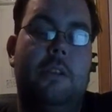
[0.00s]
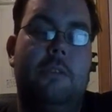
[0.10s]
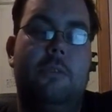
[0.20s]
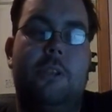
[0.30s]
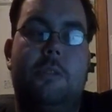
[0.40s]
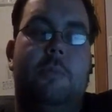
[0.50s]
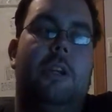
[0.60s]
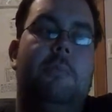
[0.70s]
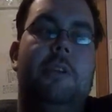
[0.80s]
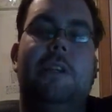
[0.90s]
And of course,
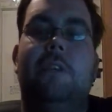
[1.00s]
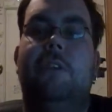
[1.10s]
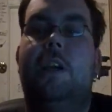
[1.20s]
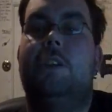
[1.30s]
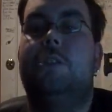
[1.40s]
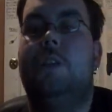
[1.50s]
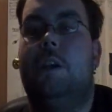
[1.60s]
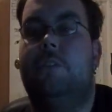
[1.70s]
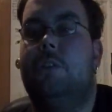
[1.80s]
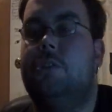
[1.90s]
my immediate reaction,
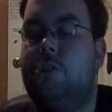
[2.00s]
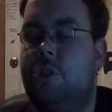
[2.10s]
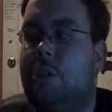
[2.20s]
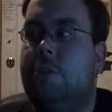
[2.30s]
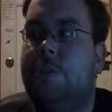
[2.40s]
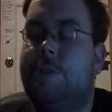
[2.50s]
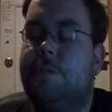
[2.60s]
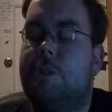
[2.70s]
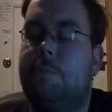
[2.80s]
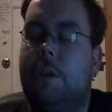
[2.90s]
having shit tons
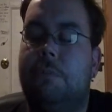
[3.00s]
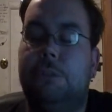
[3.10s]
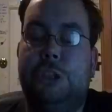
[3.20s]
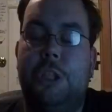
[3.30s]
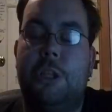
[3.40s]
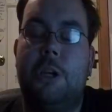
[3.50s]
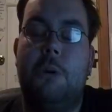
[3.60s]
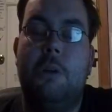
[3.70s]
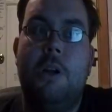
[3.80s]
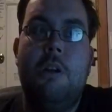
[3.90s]
of respect for
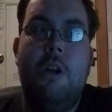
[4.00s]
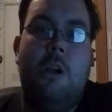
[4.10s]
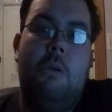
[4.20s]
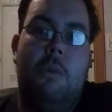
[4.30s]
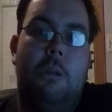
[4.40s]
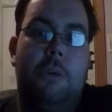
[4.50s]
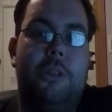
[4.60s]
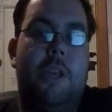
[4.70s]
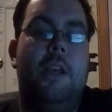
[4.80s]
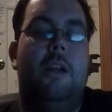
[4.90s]
Jericho, well,
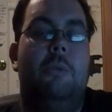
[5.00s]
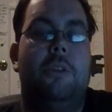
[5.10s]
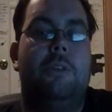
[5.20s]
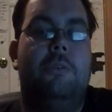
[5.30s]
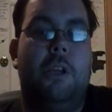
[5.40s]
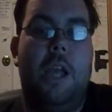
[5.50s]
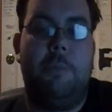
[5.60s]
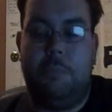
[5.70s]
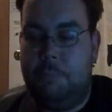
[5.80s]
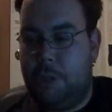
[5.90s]
what the hell? What the fuck
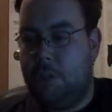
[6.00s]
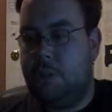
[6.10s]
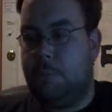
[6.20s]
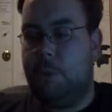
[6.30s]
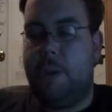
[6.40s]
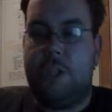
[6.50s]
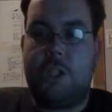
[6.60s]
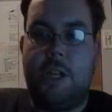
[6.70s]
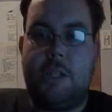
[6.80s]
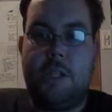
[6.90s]
happened? Big
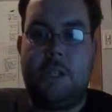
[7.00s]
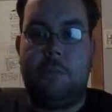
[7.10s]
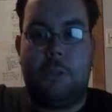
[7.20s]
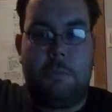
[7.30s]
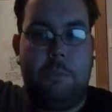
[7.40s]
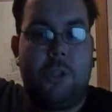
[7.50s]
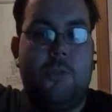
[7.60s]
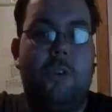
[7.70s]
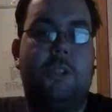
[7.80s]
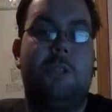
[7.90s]
WHAT with a
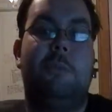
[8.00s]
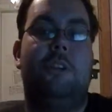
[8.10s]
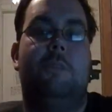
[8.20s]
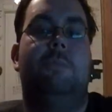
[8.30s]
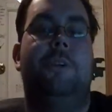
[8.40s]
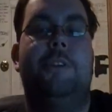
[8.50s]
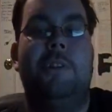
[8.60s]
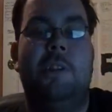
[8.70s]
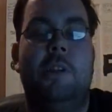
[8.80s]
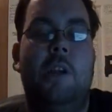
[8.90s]
bunch of exclamation point.